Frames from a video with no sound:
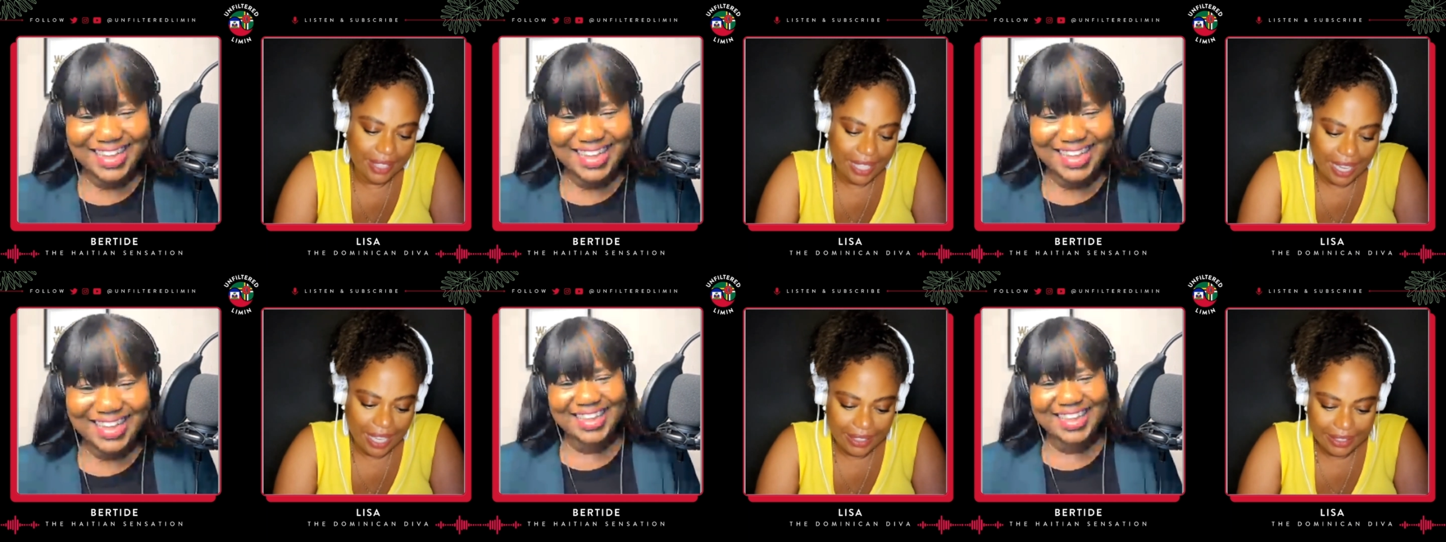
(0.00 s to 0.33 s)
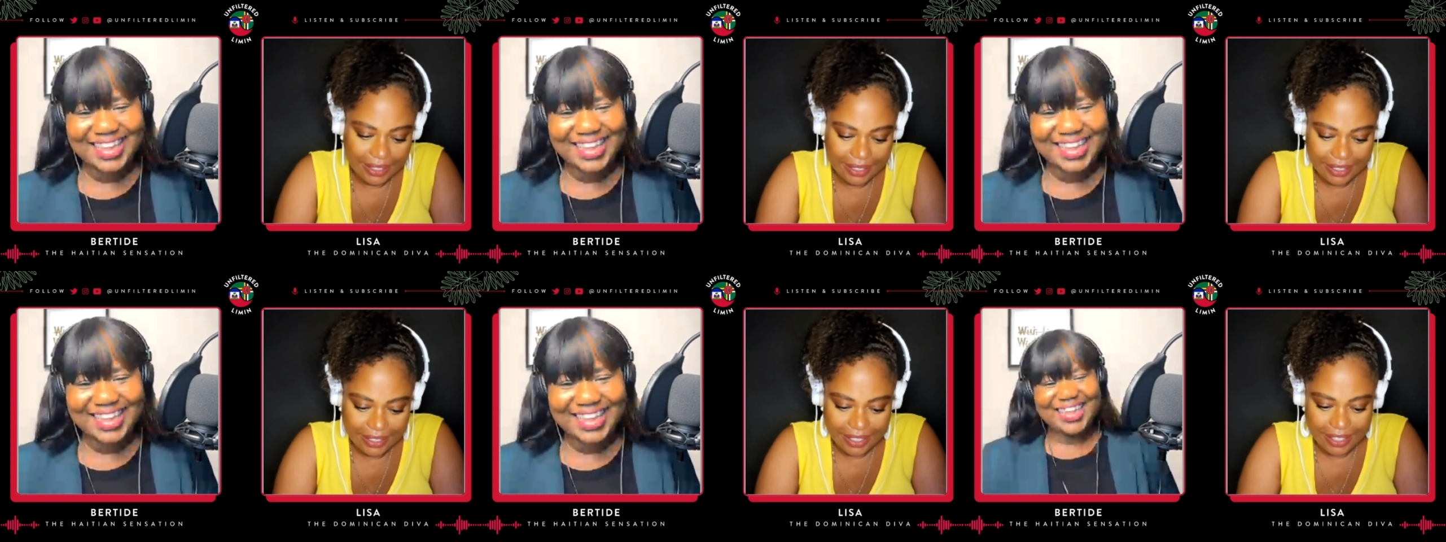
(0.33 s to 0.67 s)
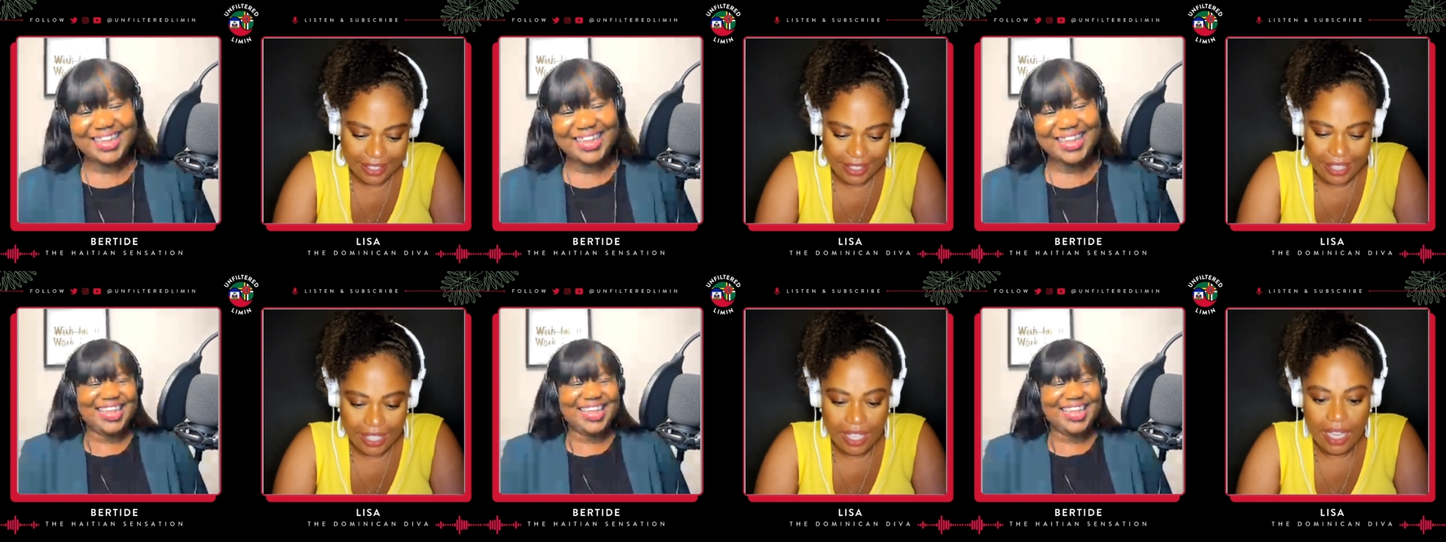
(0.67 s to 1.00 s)
Speaker 1: Yes.
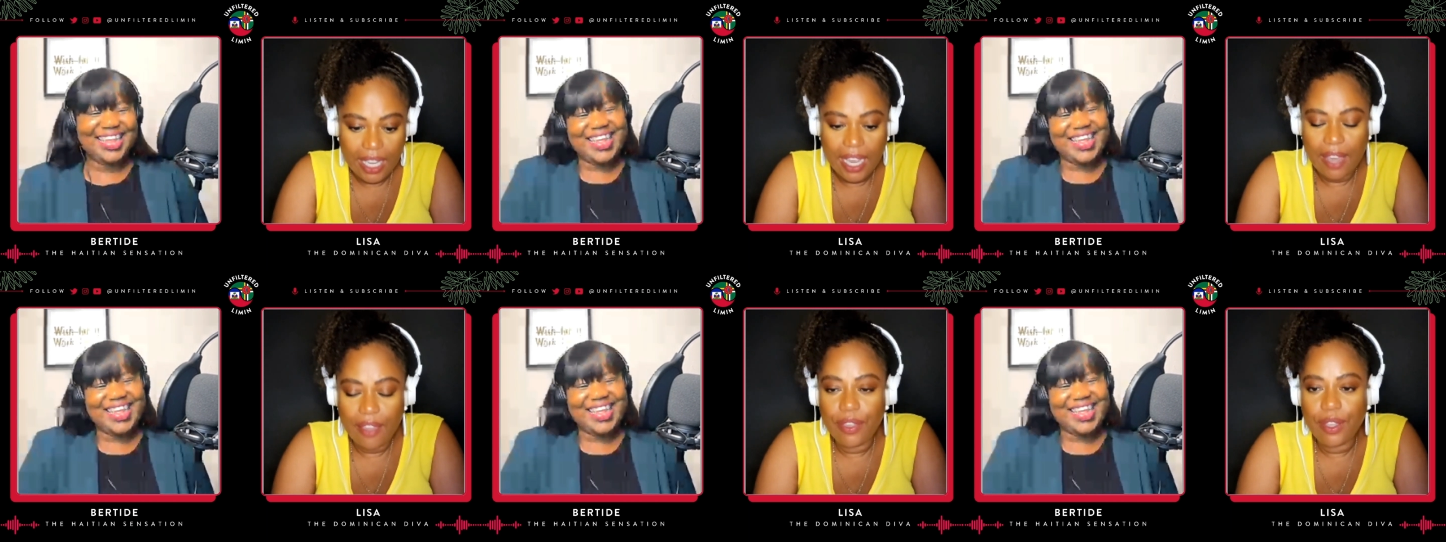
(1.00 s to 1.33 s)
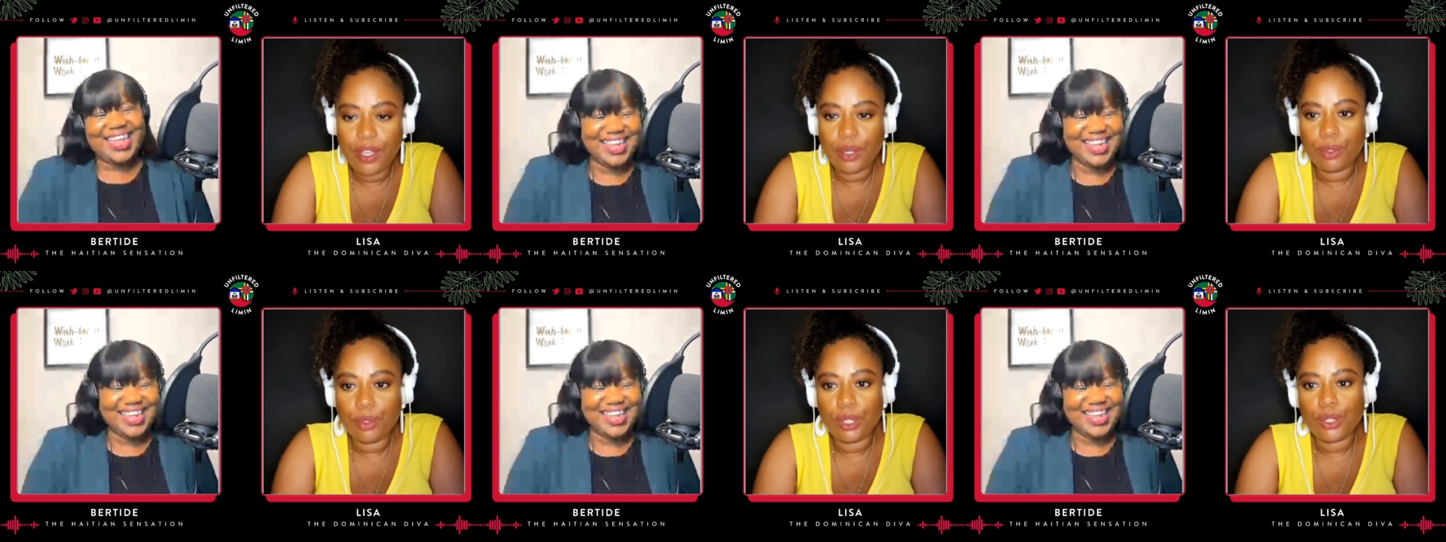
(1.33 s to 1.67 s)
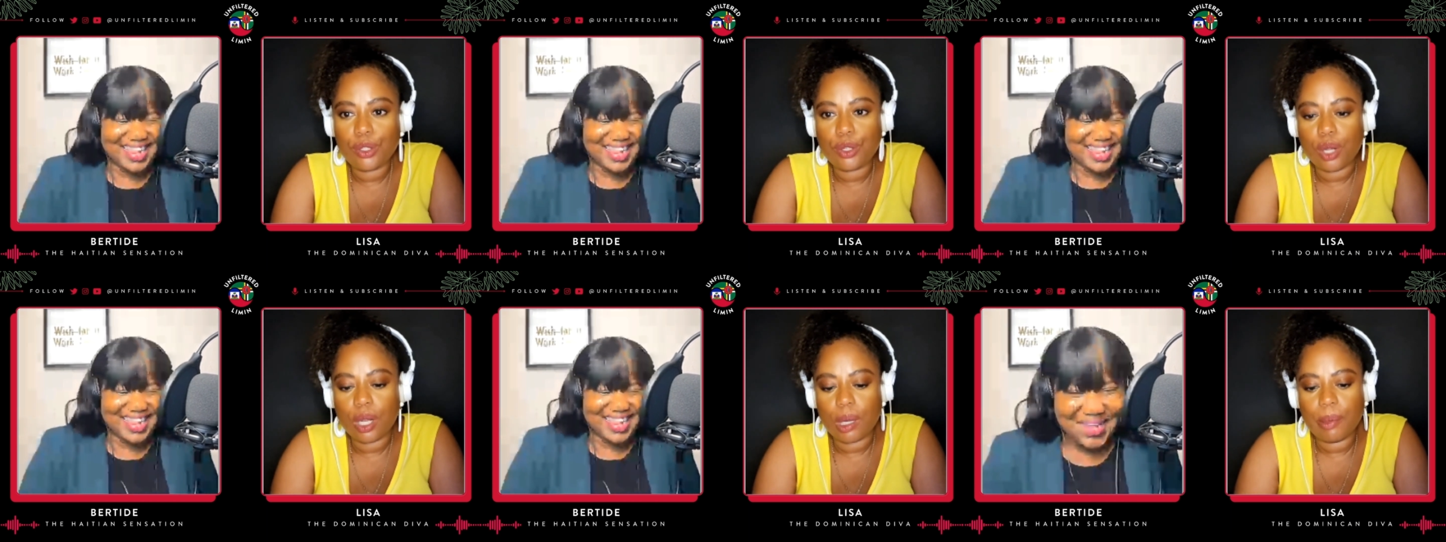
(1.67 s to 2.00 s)
And then
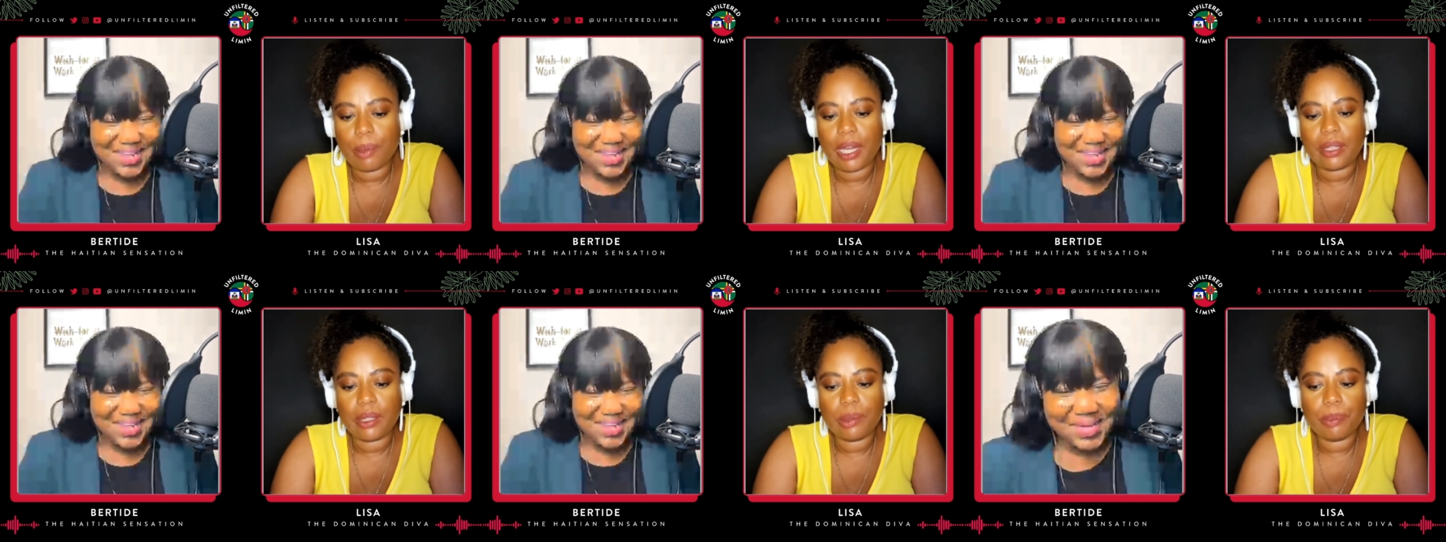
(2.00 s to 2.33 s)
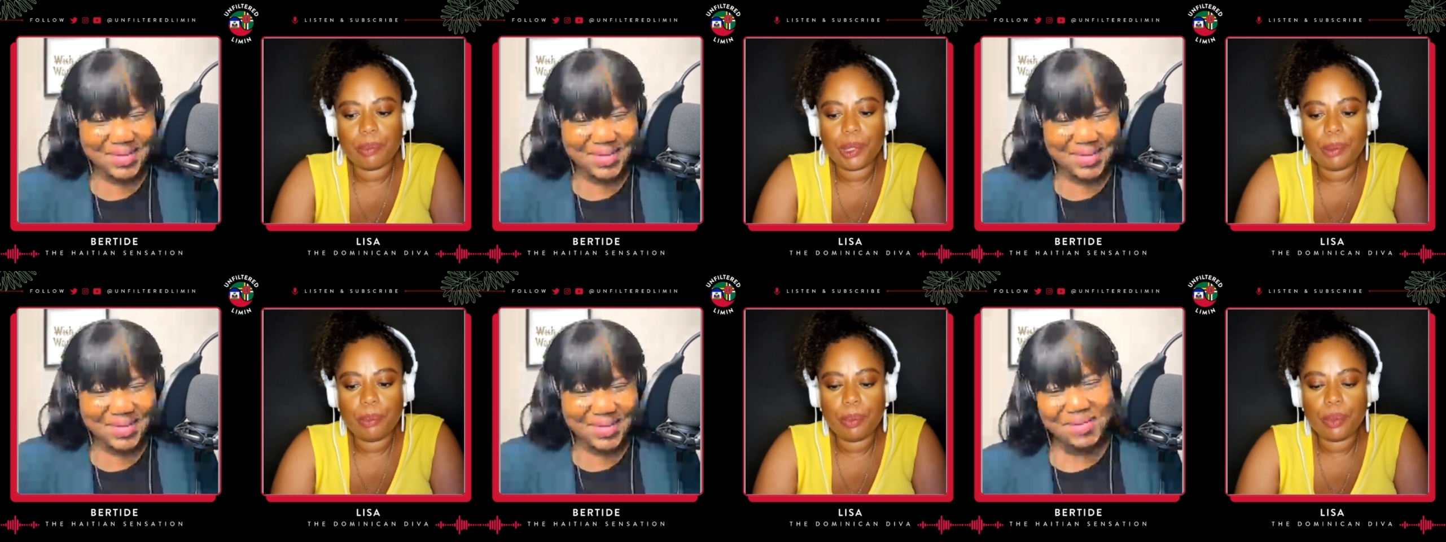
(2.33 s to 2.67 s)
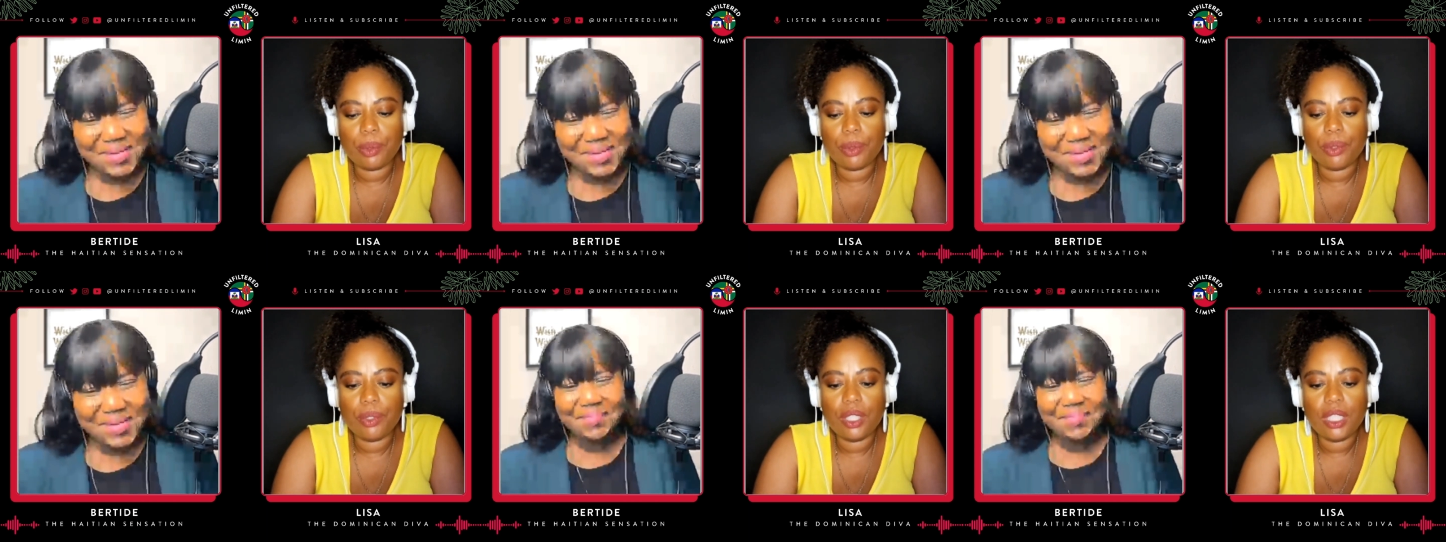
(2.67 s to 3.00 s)
let's talk about the
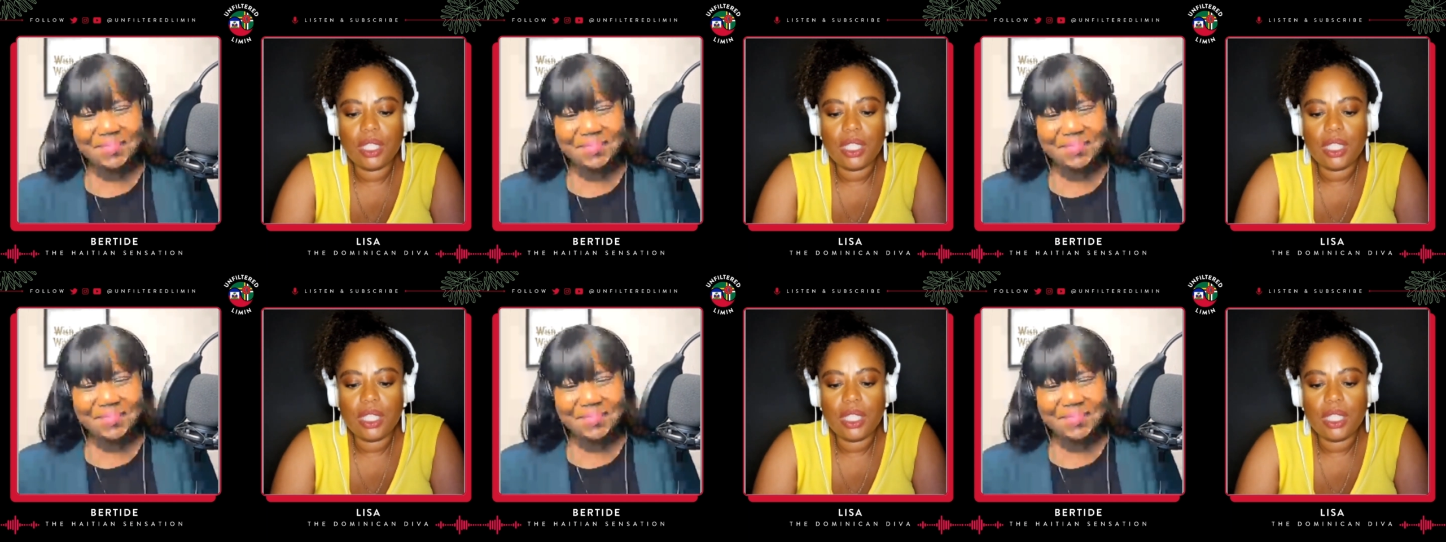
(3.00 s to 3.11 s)
people